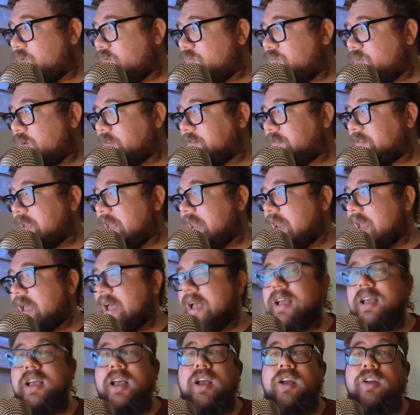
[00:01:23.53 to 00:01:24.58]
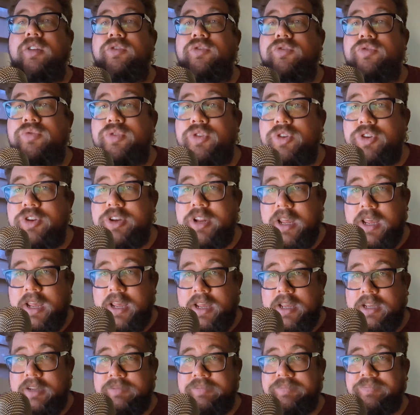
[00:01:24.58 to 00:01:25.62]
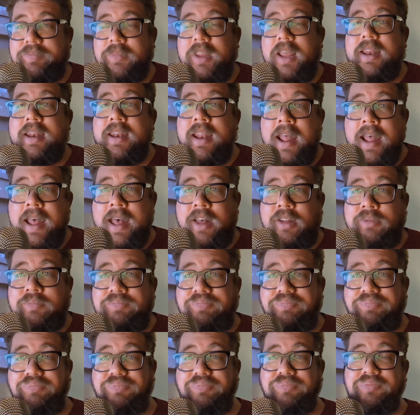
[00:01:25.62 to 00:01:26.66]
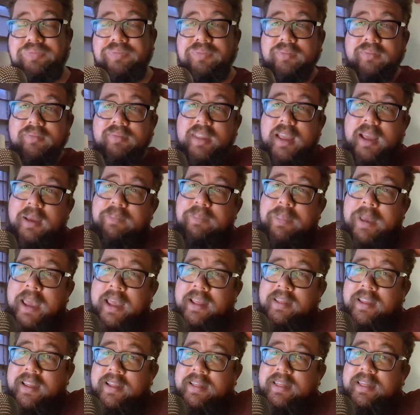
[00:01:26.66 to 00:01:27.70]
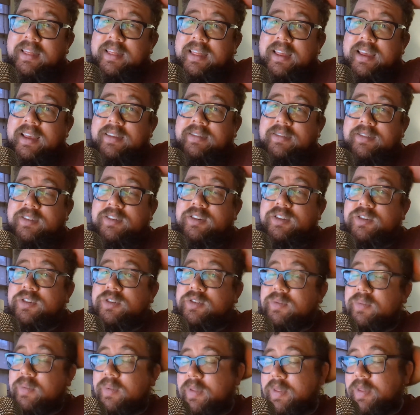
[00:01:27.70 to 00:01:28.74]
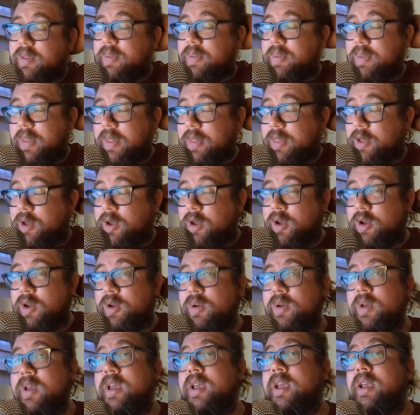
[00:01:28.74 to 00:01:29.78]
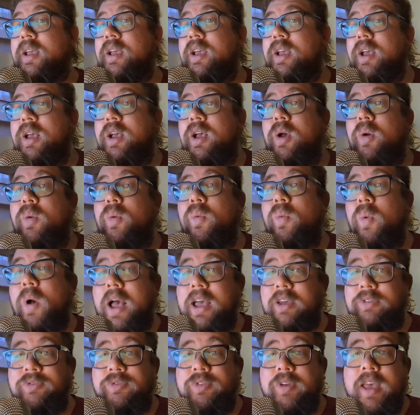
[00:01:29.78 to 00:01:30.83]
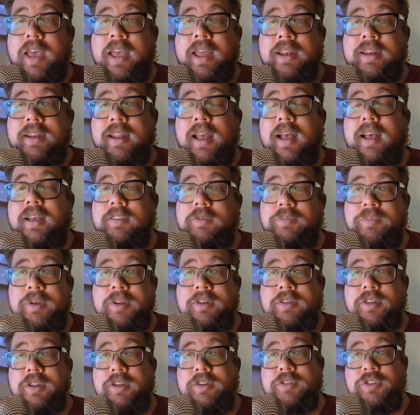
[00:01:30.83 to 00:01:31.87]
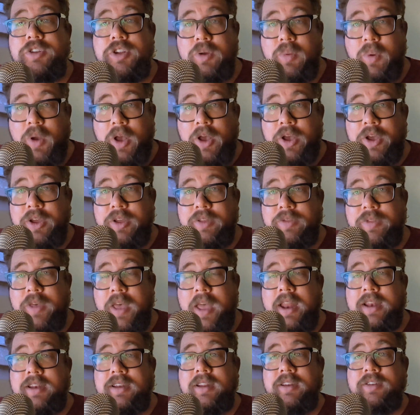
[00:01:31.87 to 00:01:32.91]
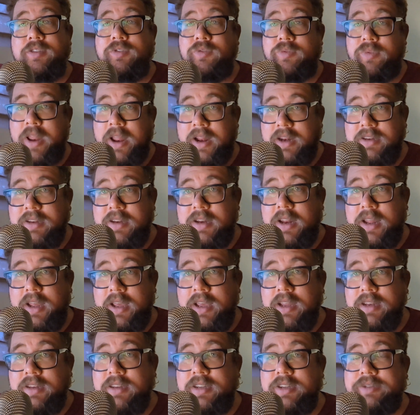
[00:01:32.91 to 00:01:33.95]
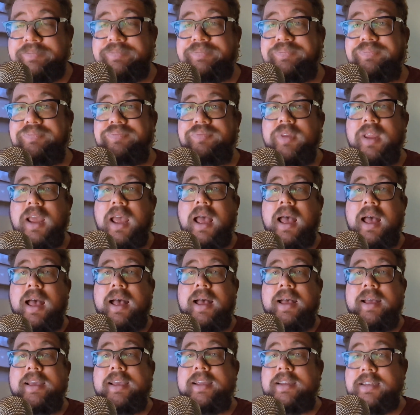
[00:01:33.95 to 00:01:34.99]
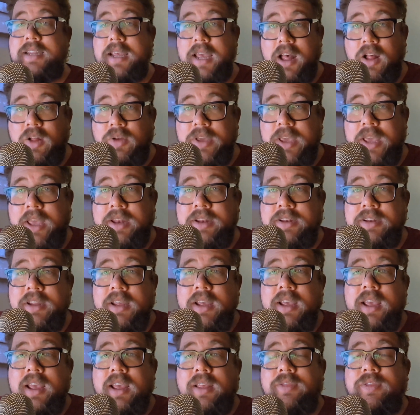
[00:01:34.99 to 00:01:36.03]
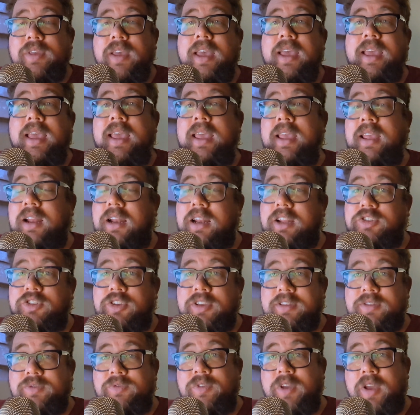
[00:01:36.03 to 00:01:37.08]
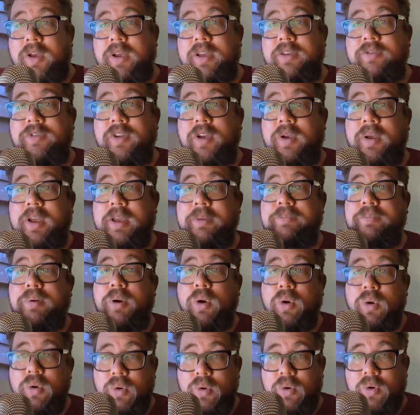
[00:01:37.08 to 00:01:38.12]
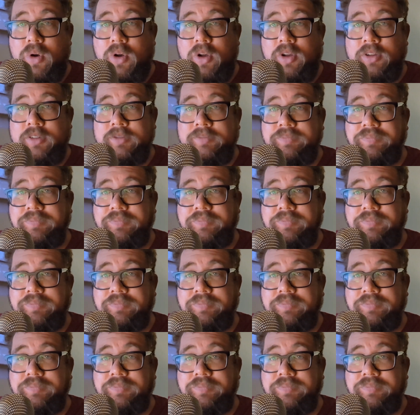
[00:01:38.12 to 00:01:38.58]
Rossella Drudi. Now, being that these the wife and husband duo that directed it are Italian, their English is very, very poor.